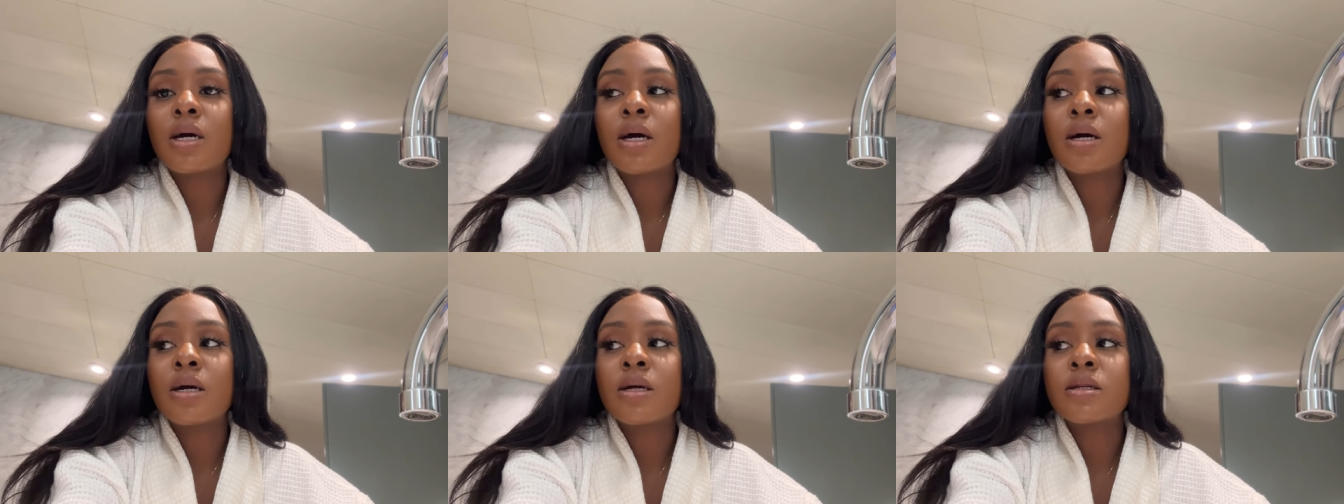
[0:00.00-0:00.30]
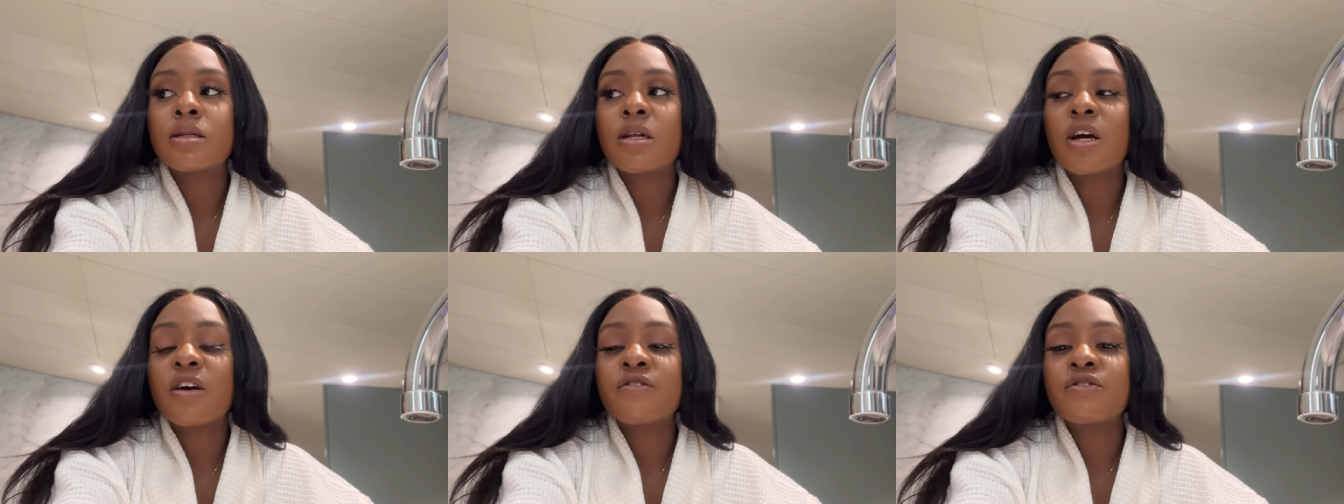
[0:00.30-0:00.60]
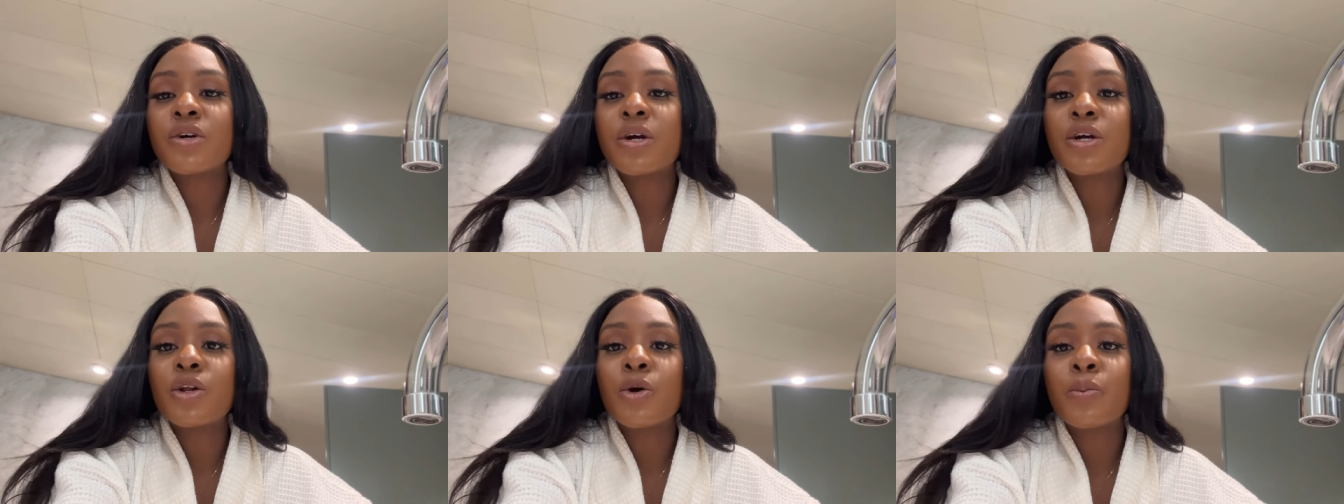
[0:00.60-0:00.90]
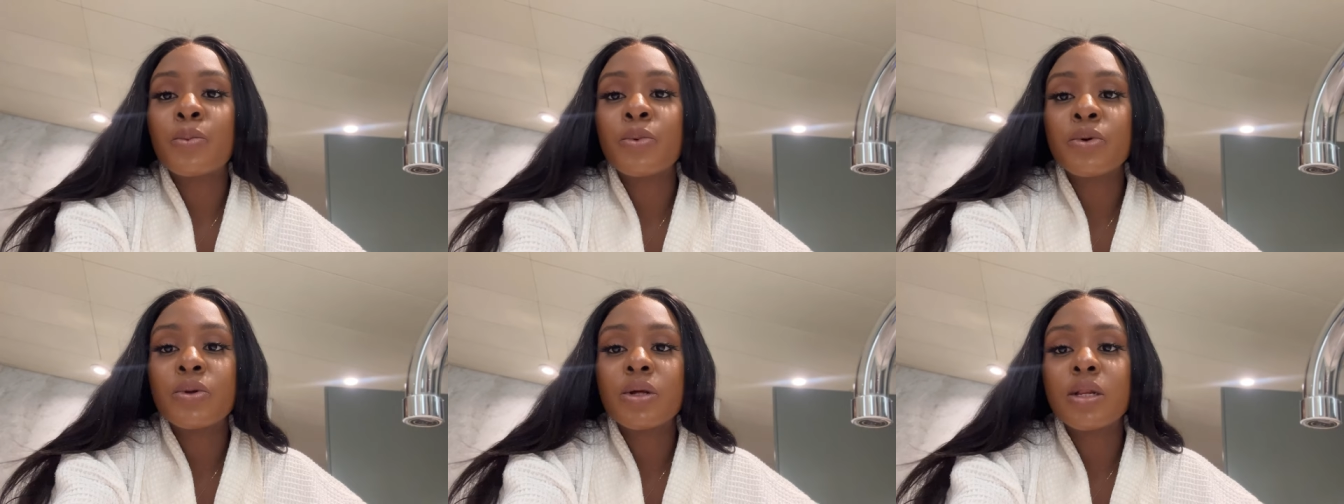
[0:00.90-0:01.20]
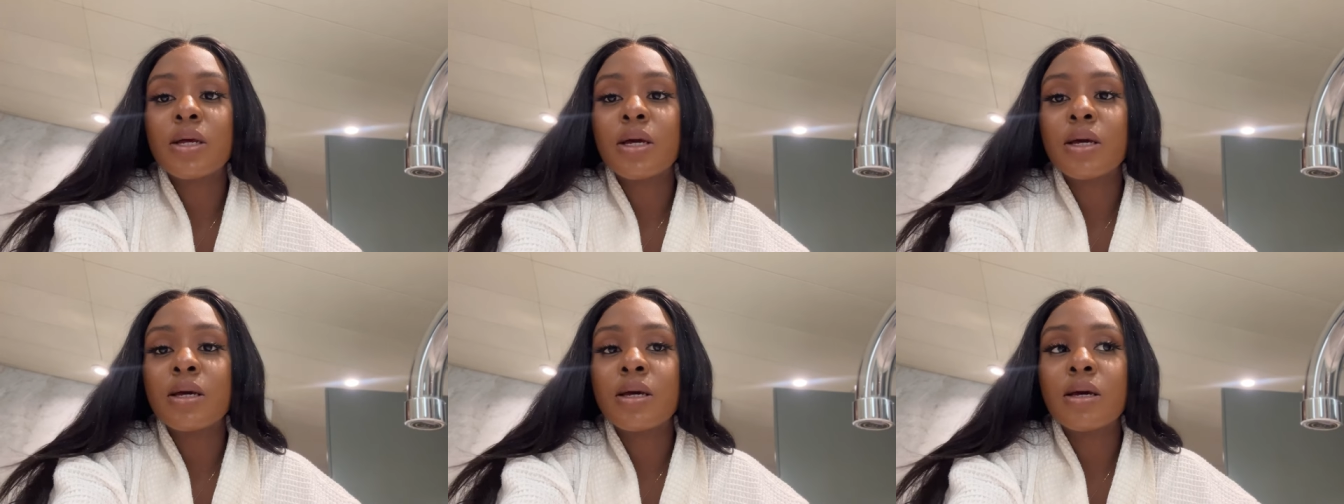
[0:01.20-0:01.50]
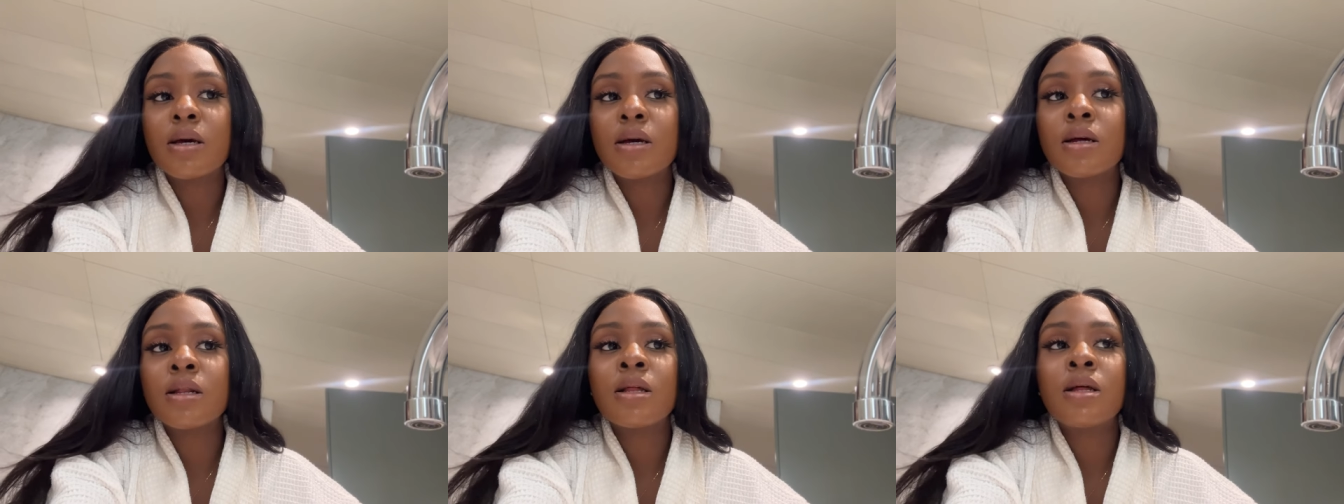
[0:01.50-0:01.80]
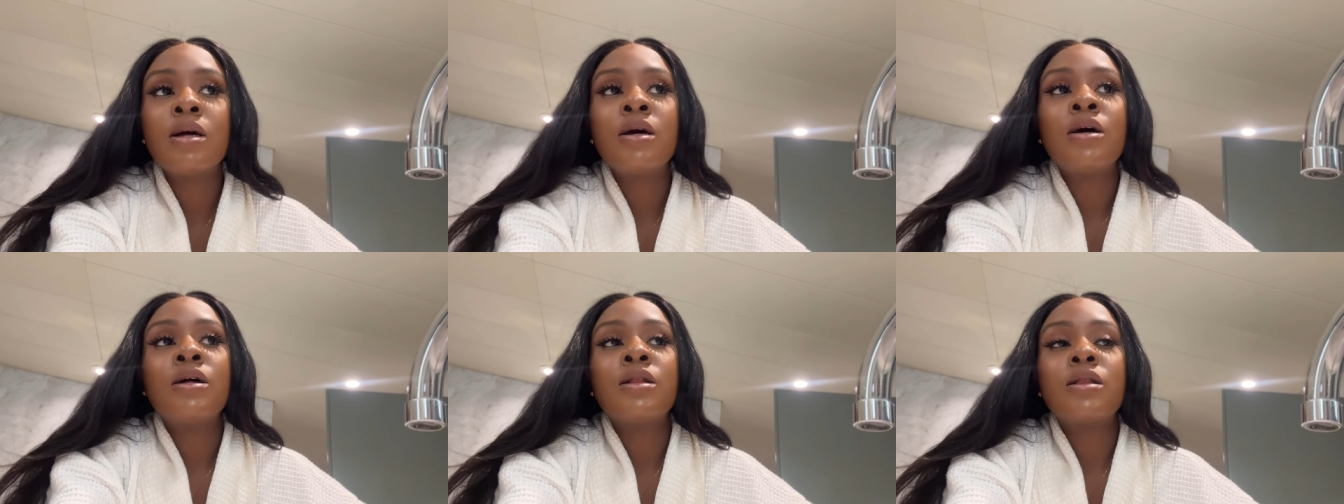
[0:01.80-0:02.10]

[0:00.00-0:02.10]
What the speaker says: and I've tried uploading it again.